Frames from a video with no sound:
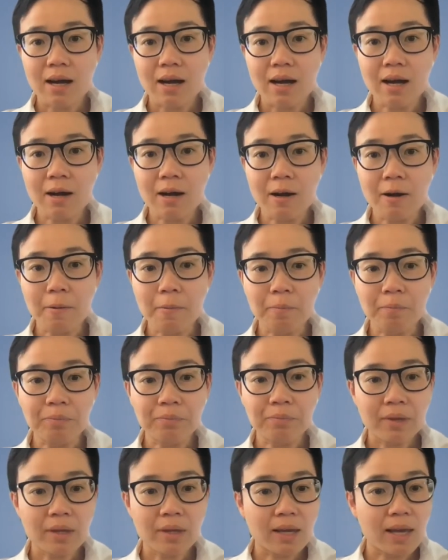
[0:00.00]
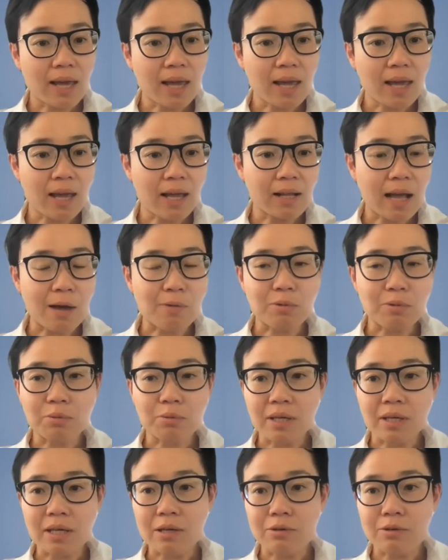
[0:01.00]
Um, and I will
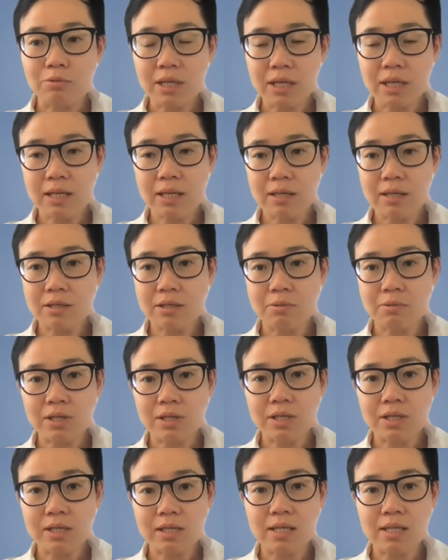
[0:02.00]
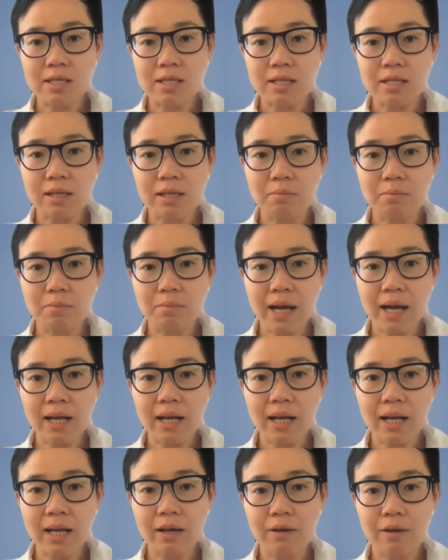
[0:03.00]
be reading these questions and
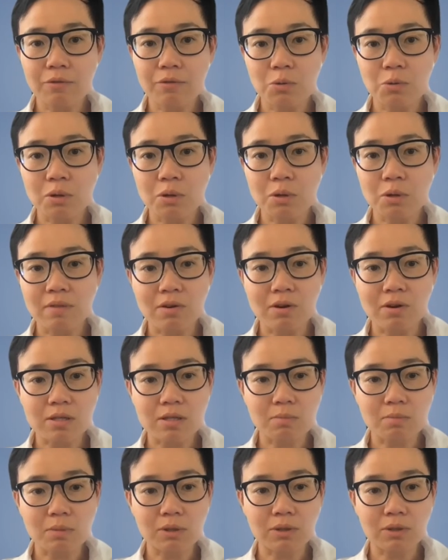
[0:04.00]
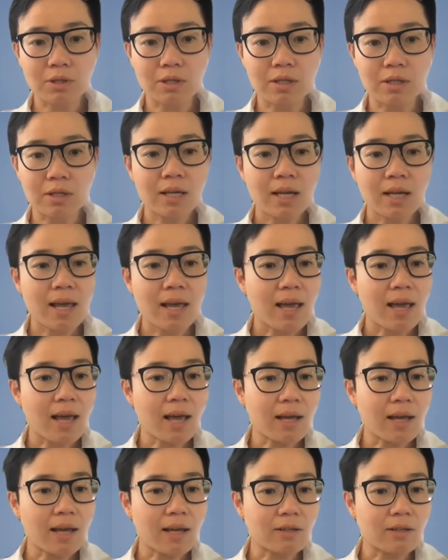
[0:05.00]
combining a few if they are similar
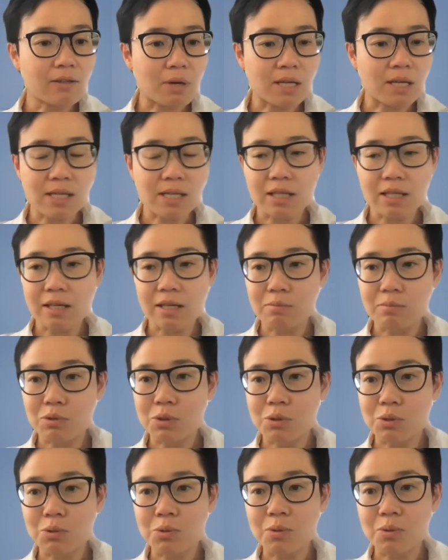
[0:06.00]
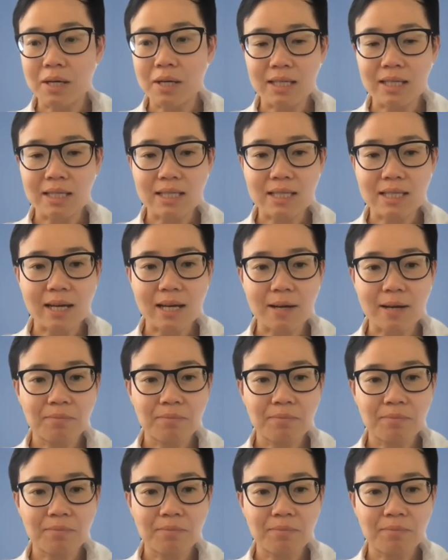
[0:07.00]
and raising them to Anita.